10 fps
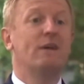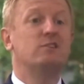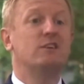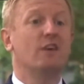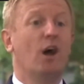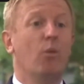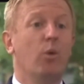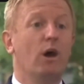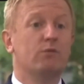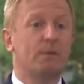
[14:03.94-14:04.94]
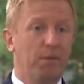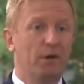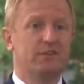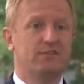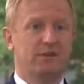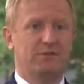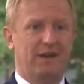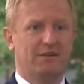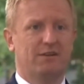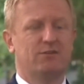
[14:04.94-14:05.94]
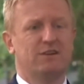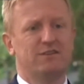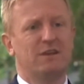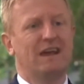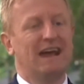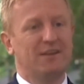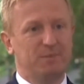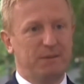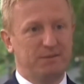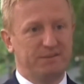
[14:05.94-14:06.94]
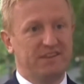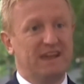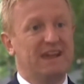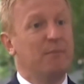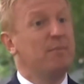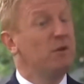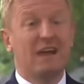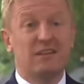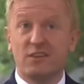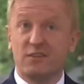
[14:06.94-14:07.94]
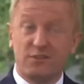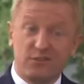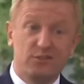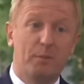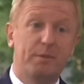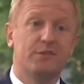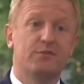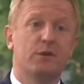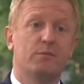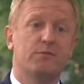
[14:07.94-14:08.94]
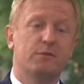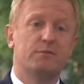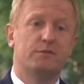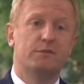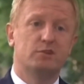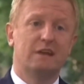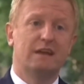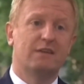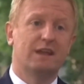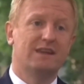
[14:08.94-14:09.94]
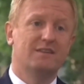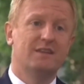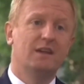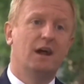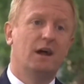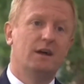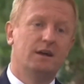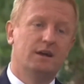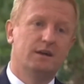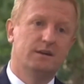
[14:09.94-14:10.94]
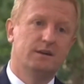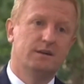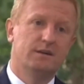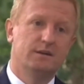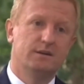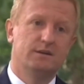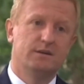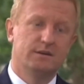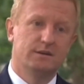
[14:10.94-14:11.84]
uh, which is a world repository of heritage, allows people to see it. But that doesn't stop Understood. us from, oh, from, uh, from, sharing it. Okay, but ownership is